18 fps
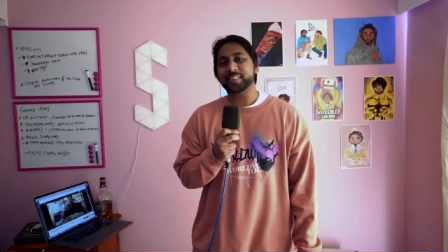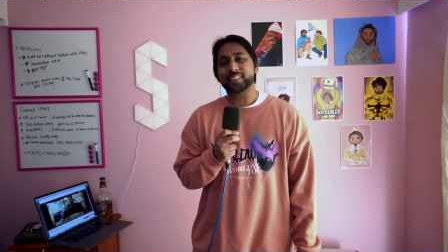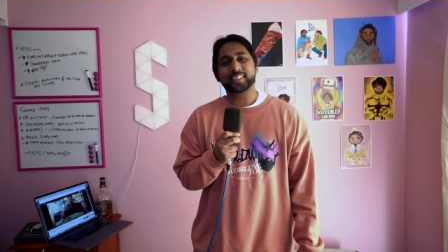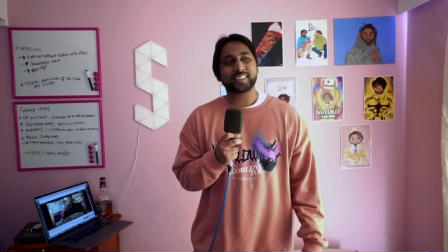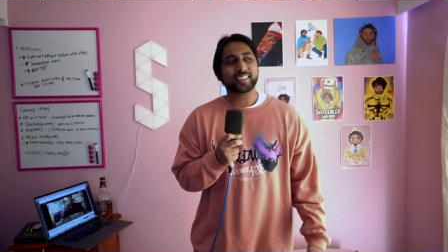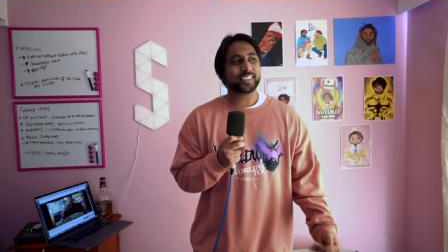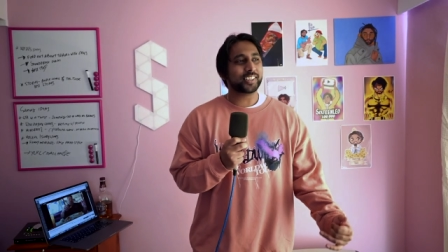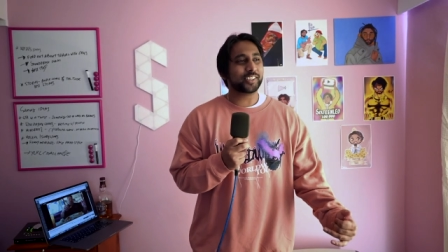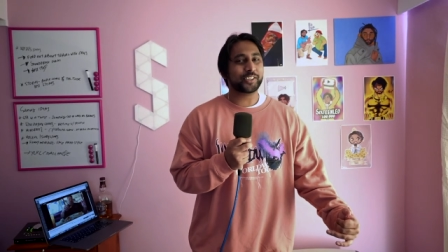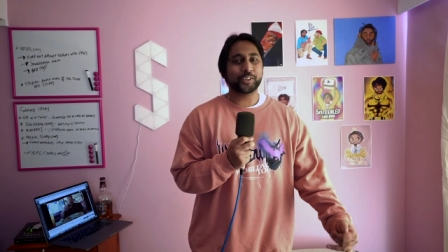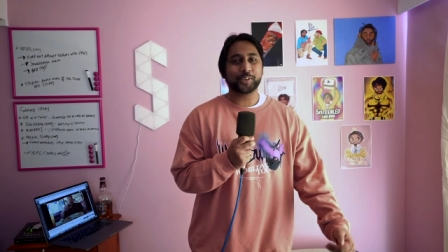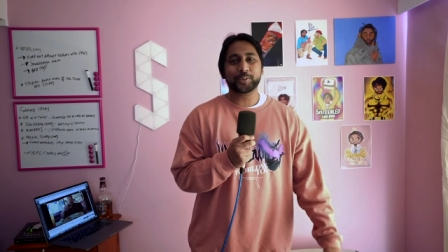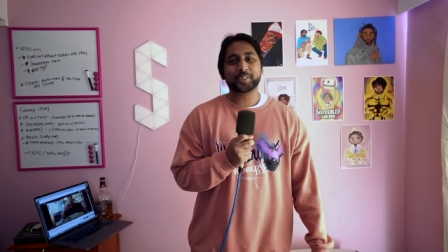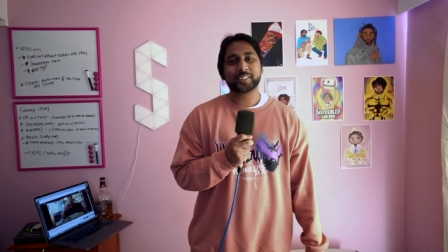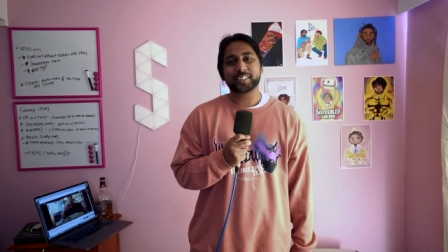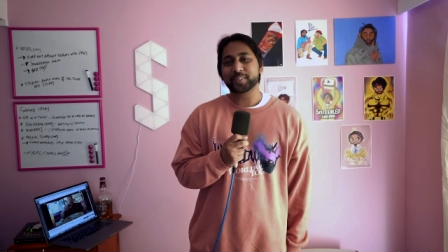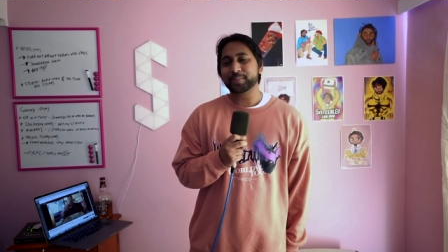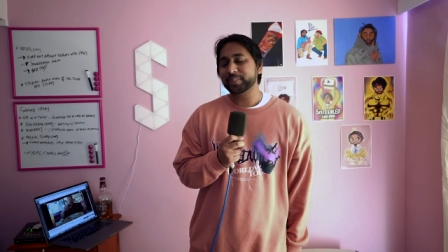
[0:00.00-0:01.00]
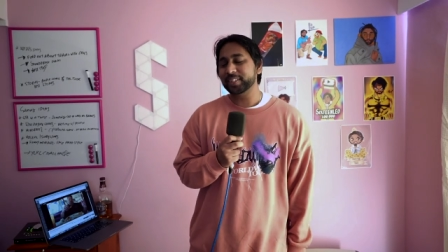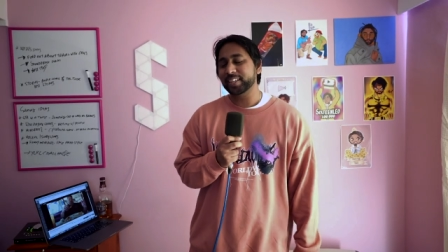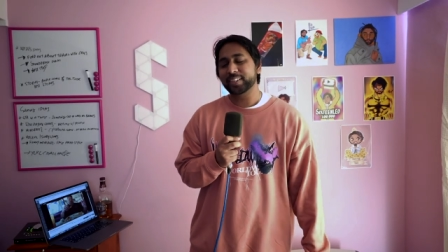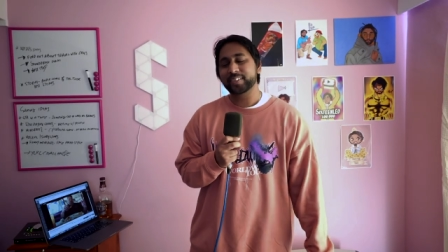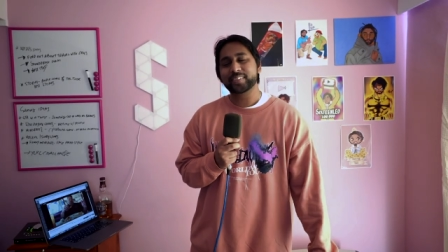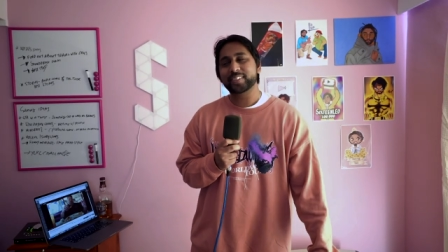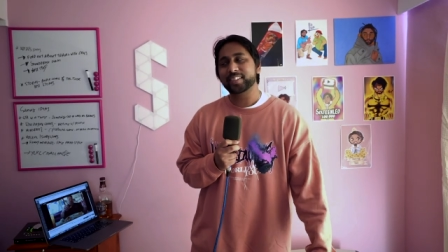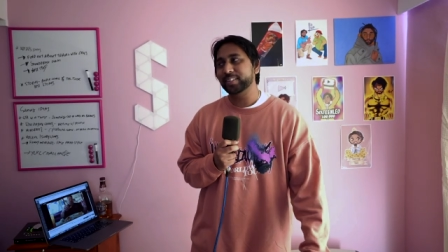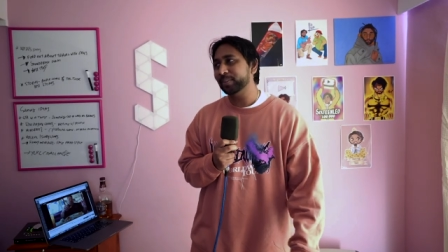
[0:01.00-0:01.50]
is such a joke
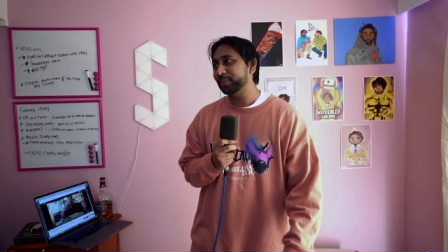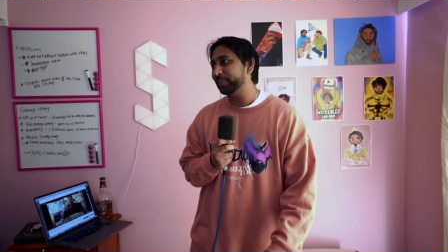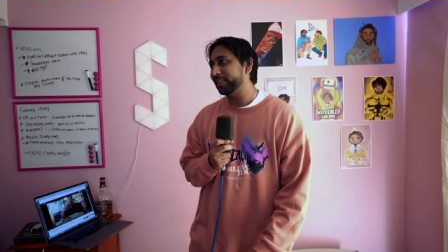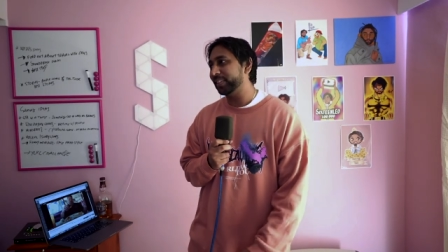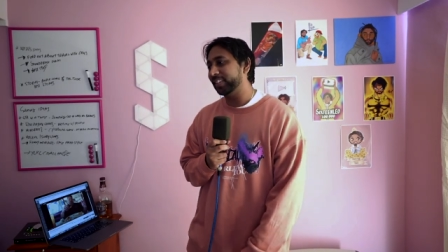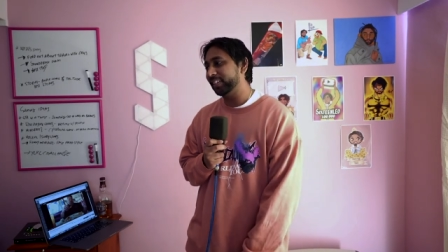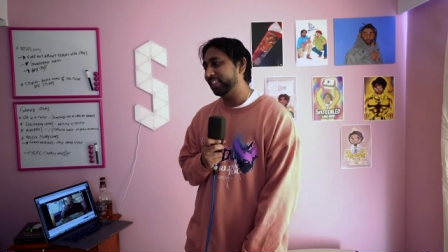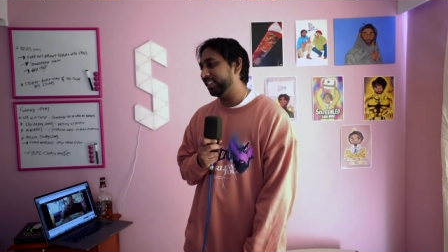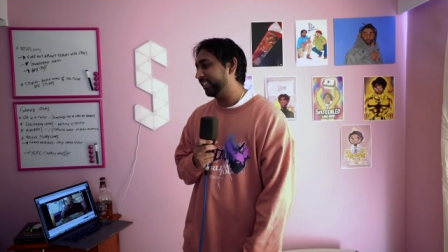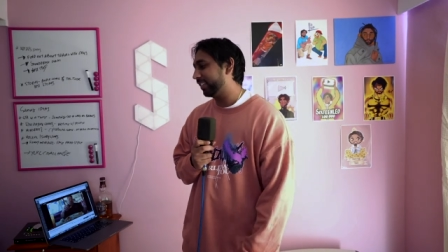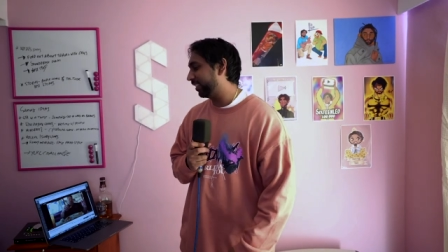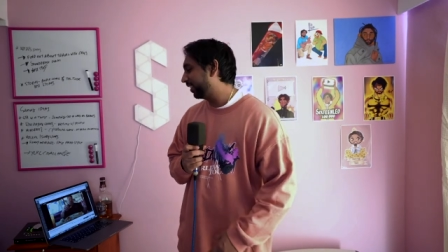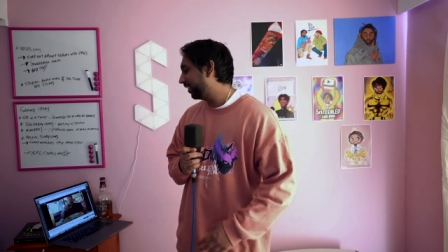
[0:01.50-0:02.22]
sometimes. Oh my god.